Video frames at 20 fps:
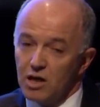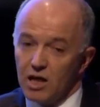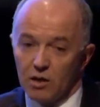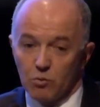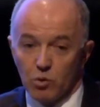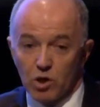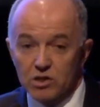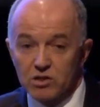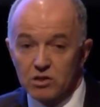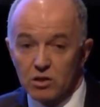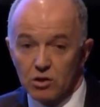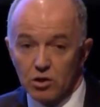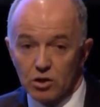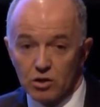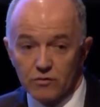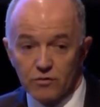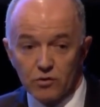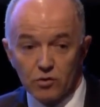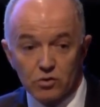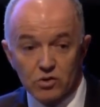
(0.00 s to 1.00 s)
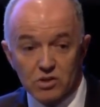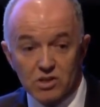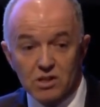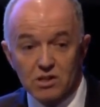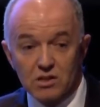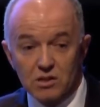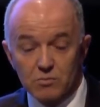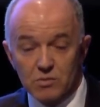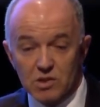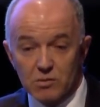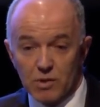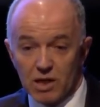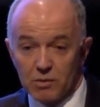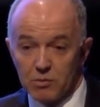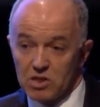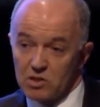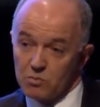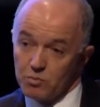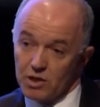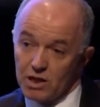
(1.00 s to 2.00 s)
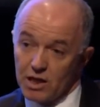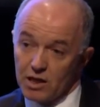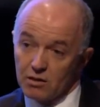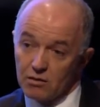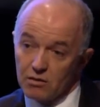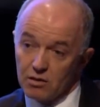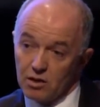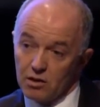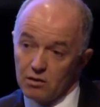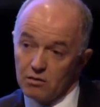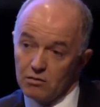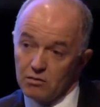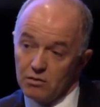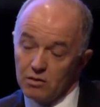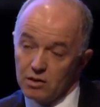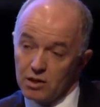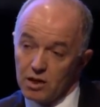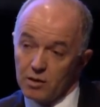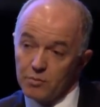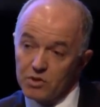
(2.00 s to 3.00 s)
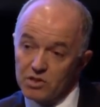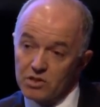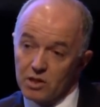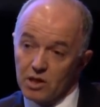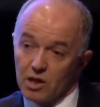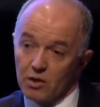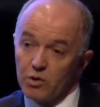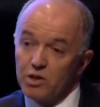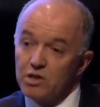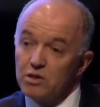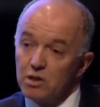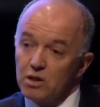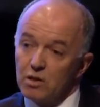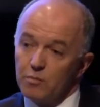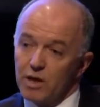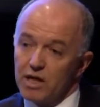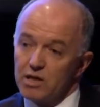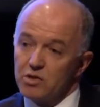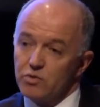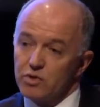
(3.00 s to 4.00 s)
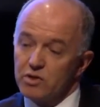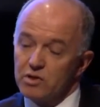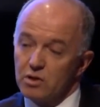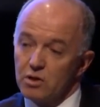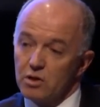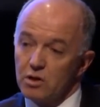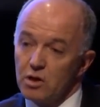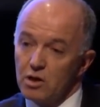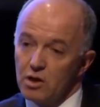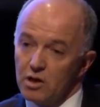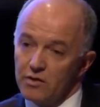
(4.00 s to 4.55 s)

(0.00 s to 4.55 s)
And whilst a lot of your systems maybe spit out the numbers that go into your BAS return,